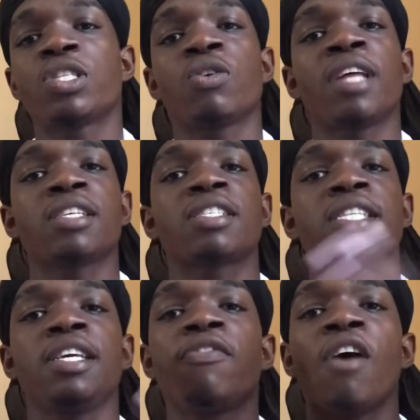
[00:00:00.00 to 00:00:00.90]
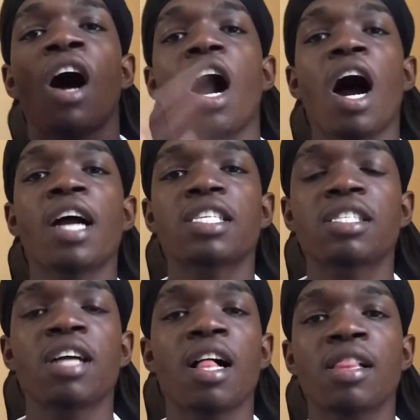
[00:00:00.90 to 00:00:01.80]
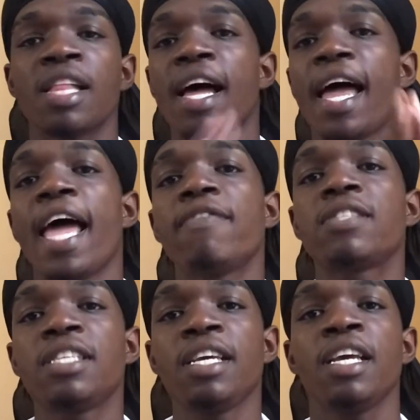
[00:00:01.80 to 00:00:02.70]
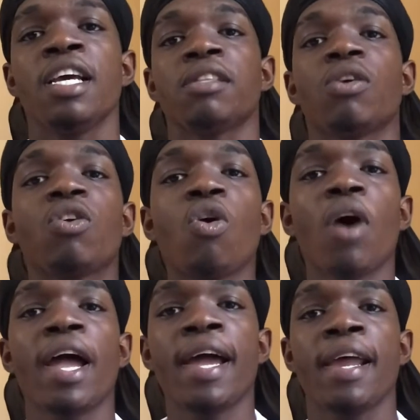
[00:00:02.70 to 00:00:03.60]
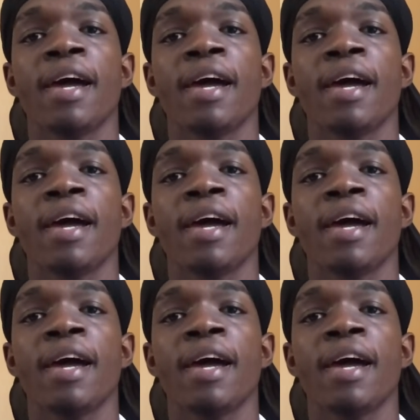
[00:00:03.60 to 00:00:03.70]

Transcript: So that just leaves Arsenal FC to go ahead,